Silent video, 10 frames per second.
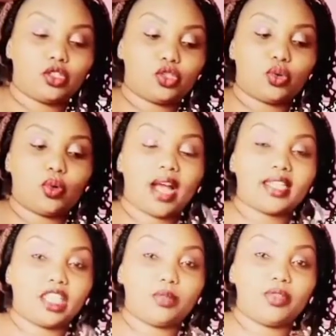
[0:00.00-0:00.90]
So a
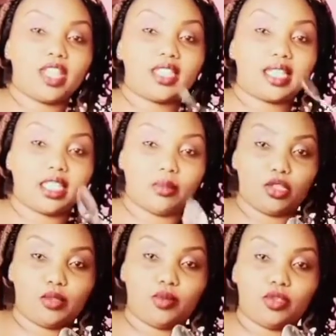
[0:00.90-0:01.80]
teaspoon, this is a
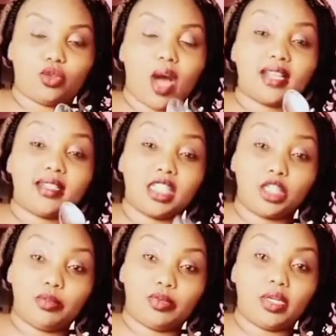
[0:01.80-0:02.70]
tablespoon. So a
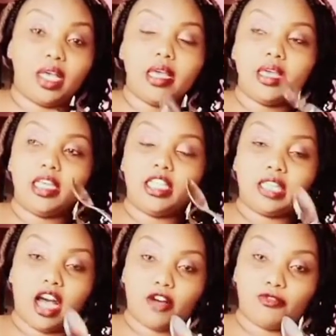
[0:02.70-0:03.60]
teaspoon is
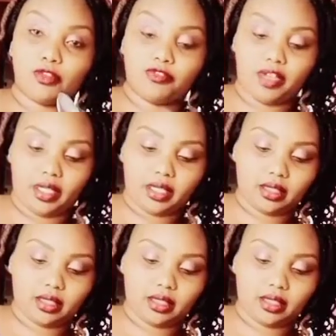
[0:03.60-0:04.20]
half of it.